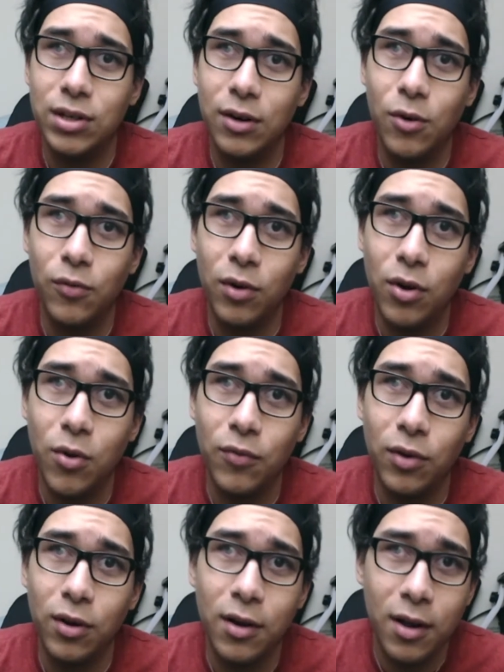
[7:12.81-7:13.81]
it over and
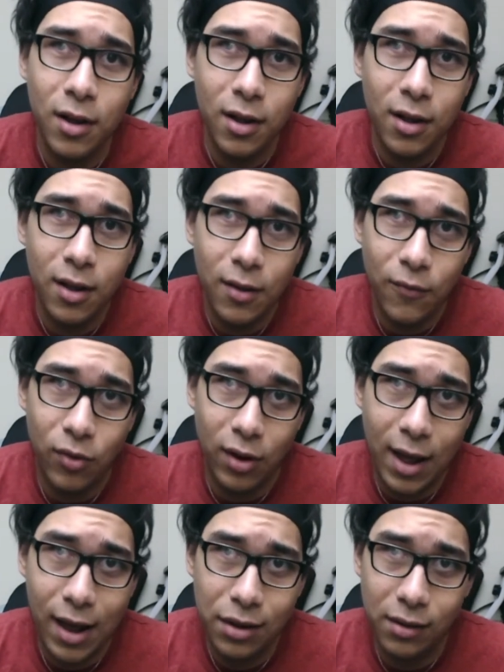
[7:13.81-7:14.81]
over for the
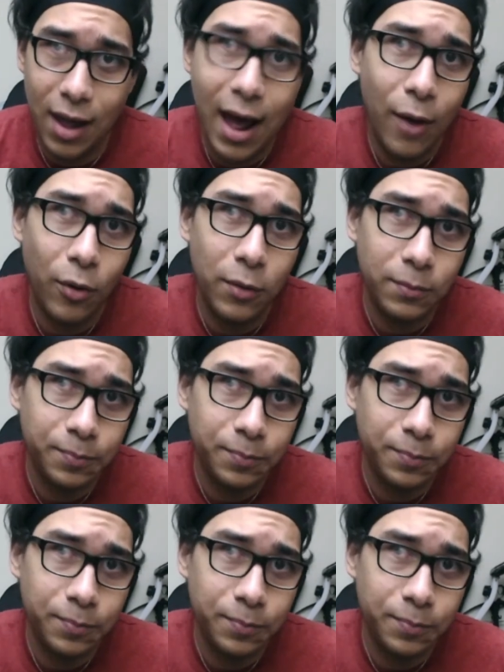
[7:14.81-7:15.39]
last hour.